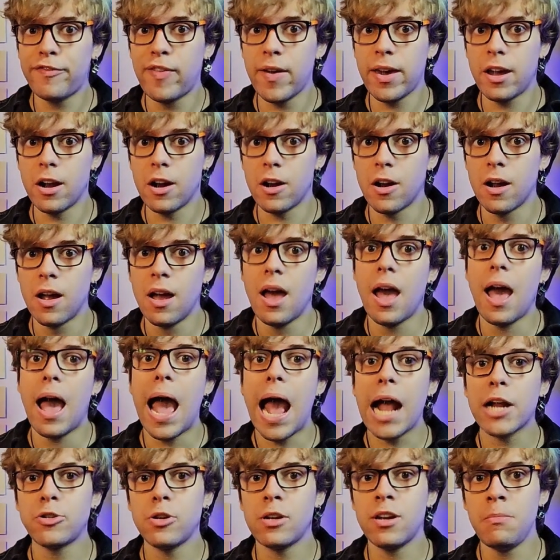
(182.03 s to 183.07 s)
figure
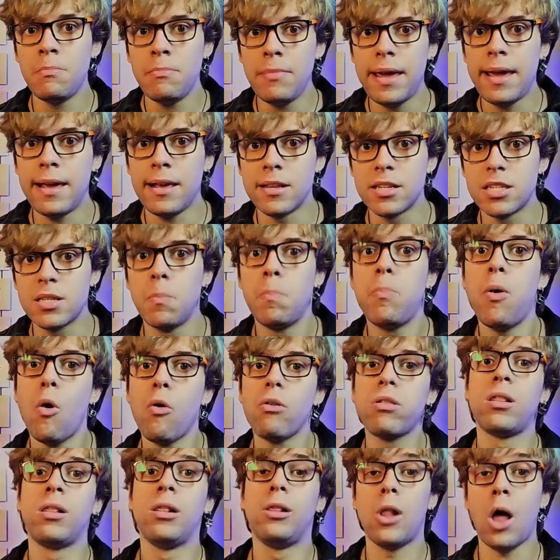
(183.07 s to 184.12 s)
actually means
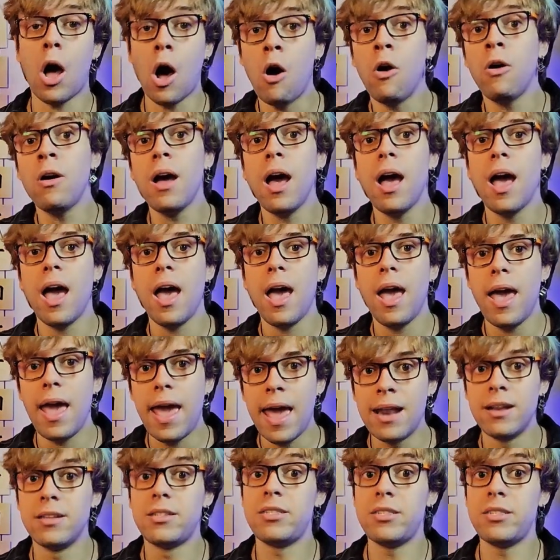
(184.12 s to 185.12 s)
both long and